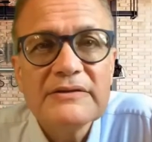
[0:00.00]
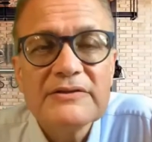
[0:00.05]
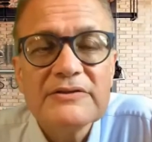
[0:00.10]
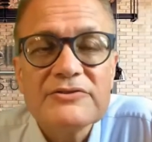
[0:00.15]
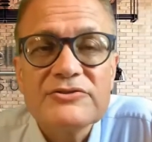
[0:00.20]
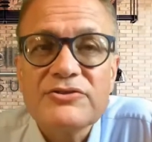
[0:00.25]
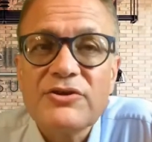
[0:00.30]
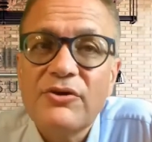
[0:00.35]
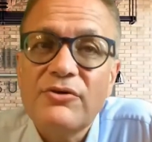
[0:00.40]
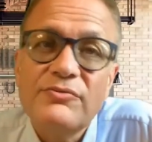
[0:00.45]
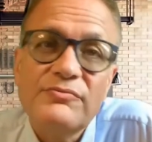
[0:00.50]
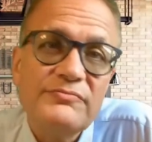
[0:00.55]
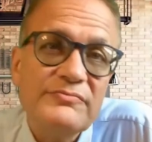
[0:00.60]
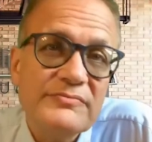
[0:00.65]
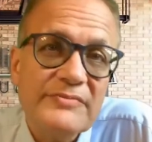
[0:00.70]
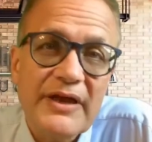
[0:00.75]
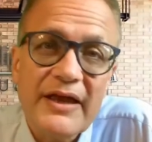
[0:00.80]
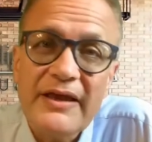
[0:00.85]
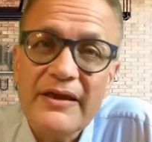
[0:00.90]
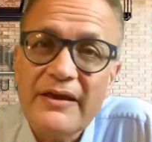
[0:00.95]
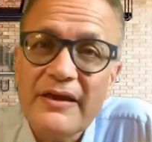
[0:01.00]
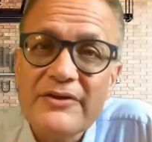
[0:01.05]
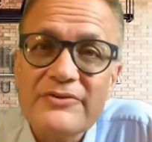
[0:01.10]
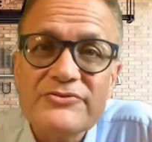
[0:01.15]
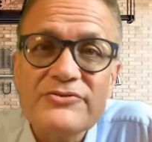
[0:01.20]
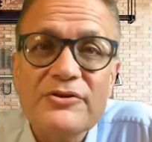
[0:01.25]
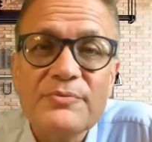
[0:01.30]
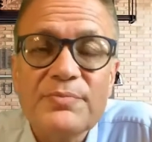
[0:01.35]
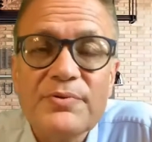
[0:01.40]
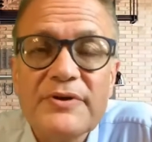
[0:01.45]
So I
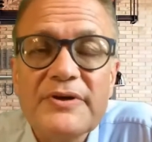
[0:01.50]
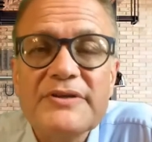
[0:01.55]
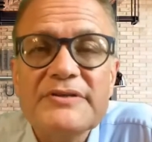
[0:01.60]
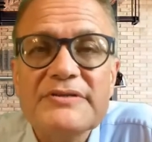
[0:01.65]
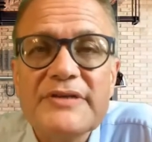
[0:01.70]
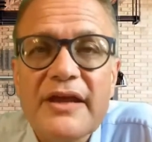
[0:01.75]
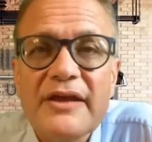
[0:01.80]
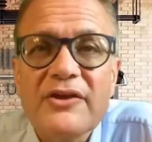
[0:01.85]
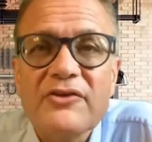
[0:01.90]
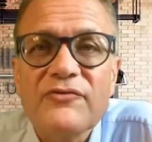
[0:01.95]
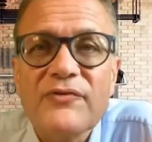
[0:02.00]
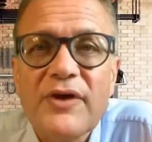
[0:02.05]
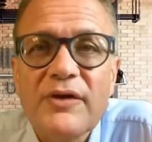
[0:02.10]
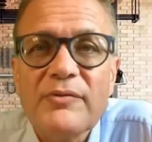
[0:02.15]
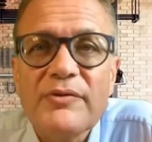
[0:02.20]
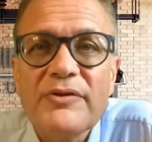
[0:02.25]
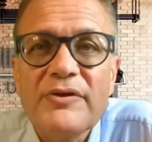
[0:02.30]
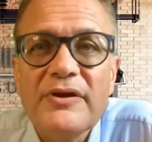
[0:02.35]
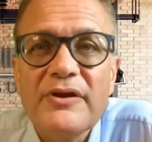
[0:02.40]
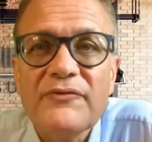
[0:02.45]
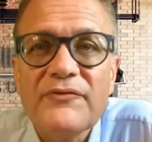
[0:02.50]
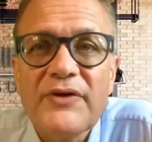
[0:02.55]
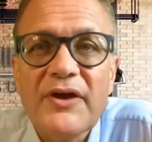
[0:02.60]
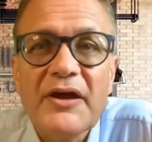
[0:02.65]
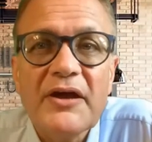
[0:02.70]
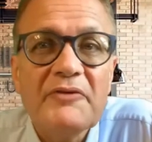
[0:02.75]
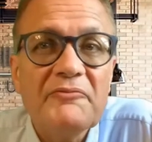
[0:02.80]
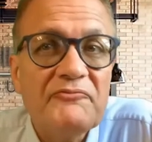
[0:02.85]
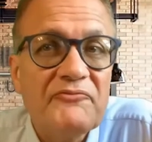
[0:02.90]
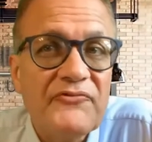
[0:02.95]
guess you're pretty satisfied with
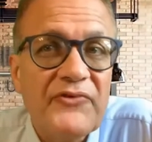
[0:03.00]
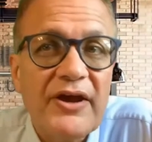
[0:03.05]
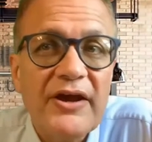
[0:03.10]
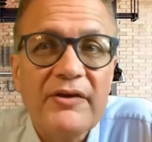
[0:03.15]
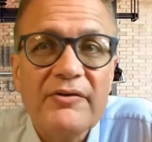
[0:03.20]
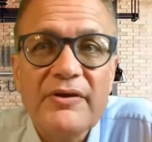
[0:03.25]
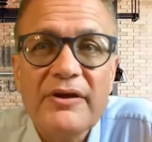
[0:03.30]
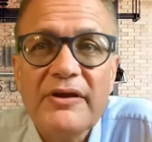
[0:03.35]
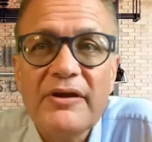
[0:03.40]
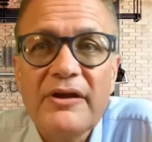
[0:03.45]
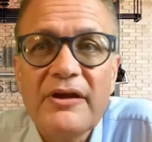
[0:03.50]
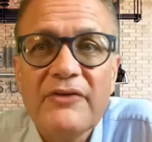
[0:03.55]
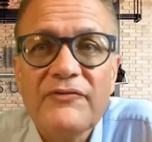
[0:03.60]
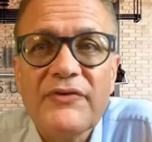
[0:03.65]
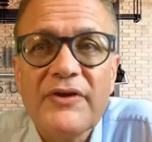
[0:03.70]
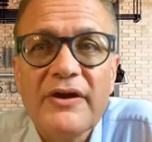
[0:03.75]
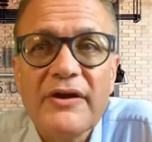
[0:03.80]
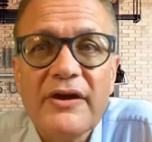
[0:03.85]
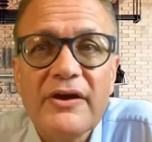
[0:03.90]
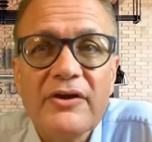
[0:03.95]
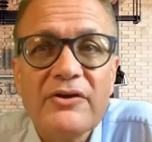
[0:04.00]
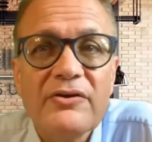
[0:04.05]
EFI, Fiery and EFI